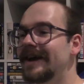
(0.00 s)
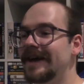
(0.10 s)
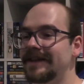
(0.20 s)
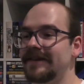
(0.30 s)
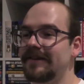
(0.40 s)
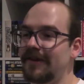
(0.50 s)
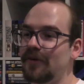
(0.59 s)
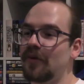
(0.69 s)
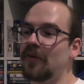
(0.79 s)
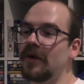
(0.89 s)
And the
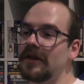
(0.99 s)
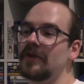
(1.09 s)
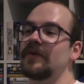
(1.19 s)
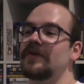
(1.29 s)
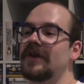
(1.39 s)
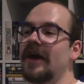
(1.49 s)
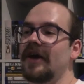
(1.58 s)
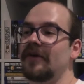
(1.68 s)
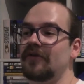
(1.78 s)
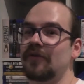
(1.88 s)
sequel looks
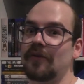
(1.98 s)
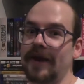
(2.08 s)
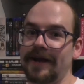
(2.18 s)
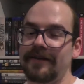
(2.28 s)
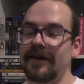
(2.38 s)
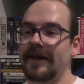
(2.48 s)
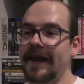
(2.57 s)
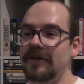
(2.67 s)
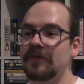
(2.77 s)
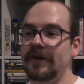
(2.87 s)
great. I
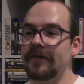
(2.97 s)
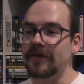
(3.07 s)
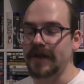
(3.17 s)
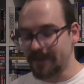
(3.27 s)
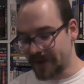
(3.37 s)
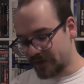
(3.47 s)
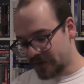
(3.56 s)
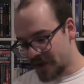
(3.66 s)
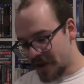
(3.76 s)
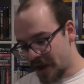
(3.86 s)
cannot wait for it to come out.
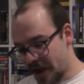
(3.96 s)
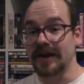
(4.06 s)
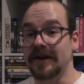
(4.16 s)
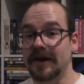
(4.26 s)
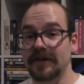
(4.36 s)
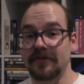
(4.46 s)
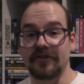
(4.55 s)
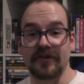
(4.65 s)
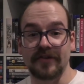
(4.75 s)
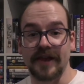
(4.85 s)
I'd highly
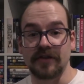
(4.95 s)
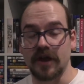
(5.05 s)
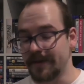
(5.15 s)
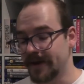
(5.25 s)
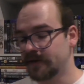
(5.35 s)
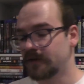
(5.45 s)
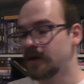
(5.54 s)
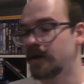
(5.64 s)
suggest that in IMAX,